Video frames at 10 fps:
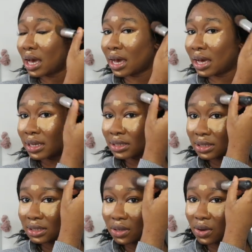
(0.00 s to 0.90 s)

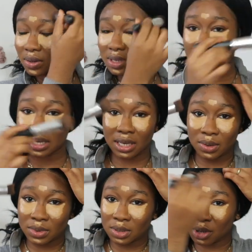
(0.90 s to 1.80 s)
and honestly
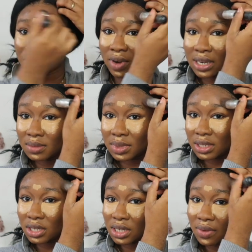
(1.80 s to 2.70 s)
it was the most random
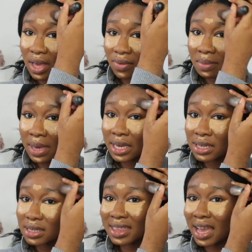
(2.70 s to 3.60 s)
decision I've ever
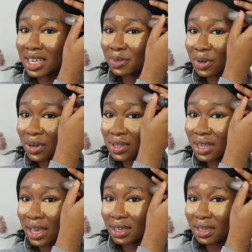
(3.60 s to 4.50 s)
made, and that is because
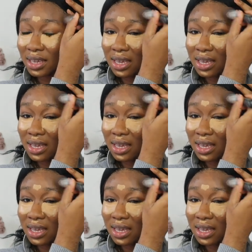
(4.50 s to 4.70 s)
like